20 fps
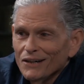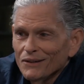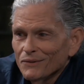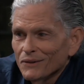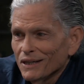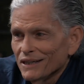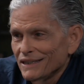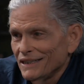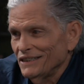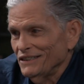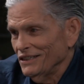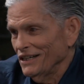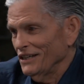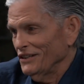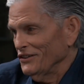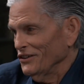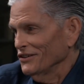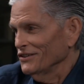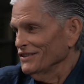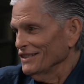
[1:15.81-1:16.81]
Well, it, it
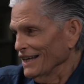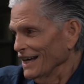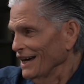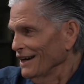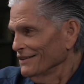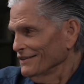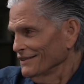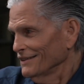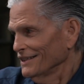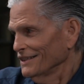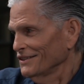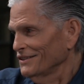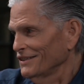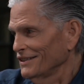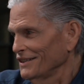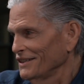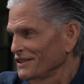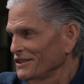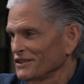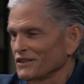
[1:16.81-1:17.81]
turns out this
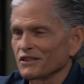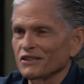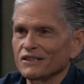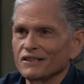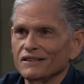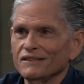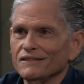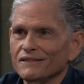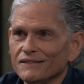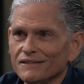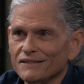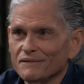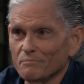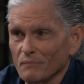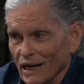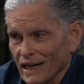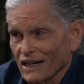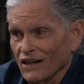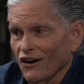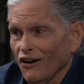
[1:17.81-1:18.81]
is
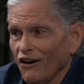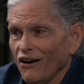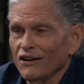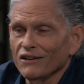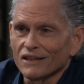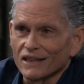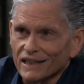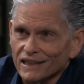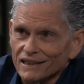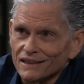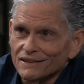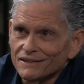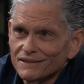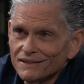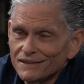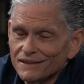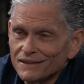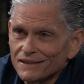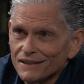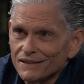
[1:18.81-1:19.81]
my calling,
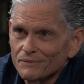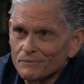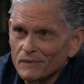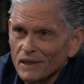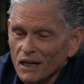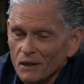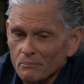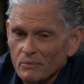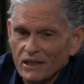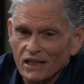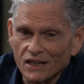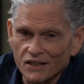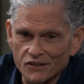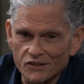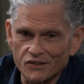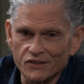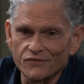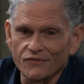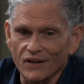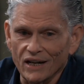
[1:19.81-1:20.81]
helping
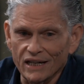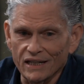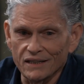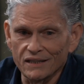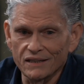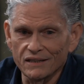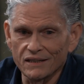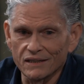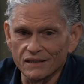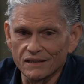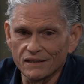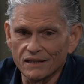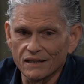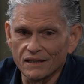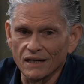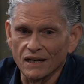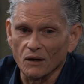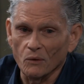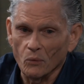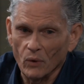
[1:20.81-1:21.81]
others find
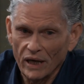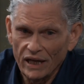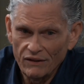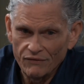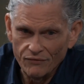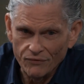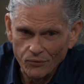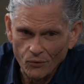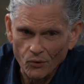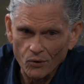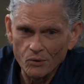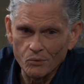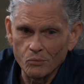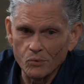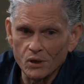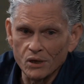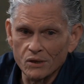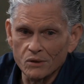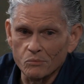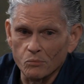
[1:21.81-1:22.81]
a way
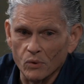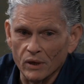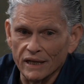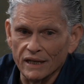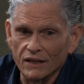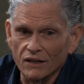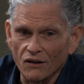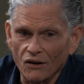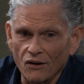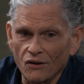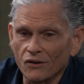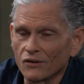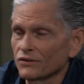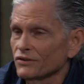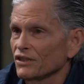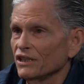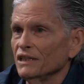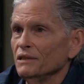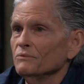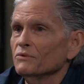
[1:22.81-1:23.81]
forward when all
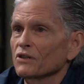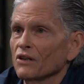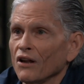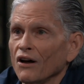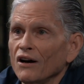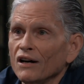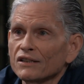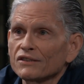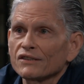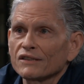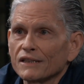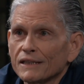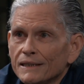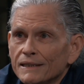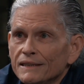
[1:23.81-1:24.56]
seems lost.